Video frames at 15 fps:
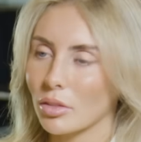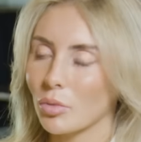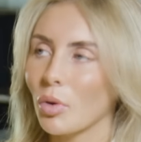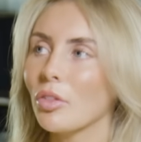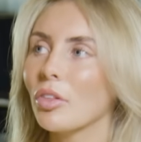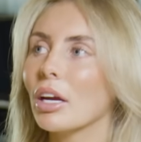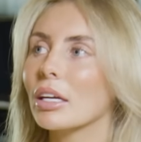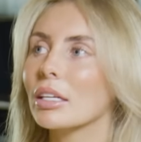The
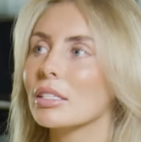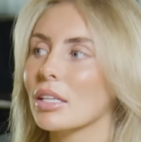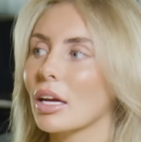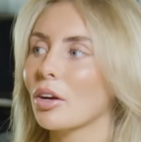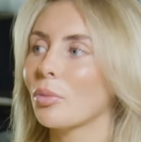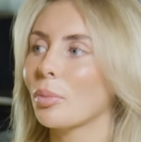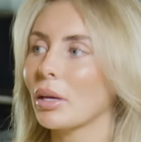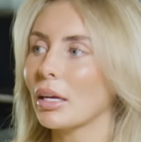one thing I can say,
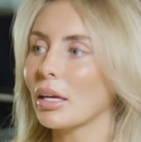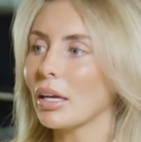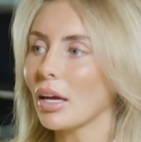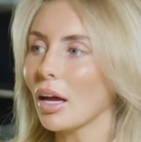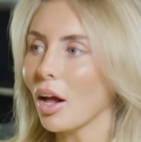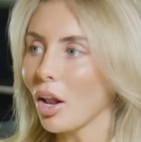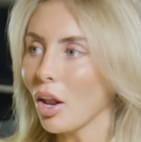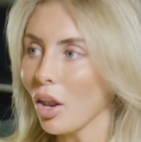it'll be
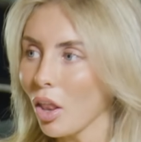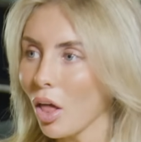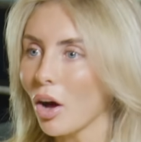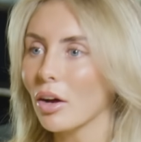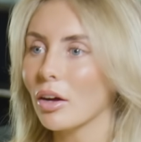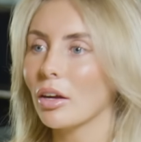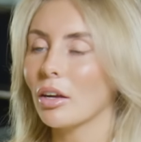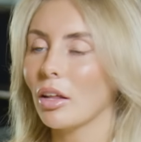a
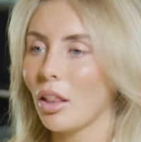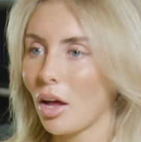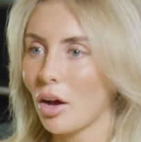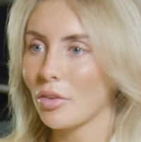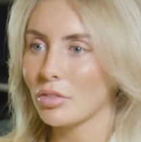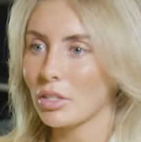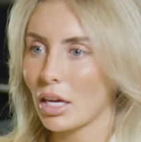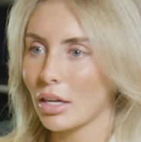lot and a lot
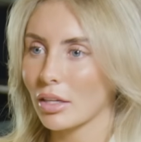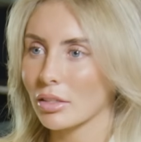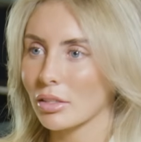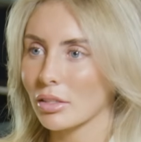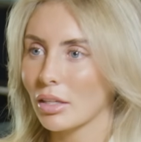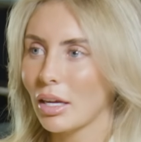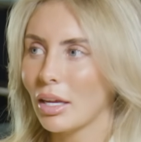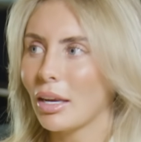of f***.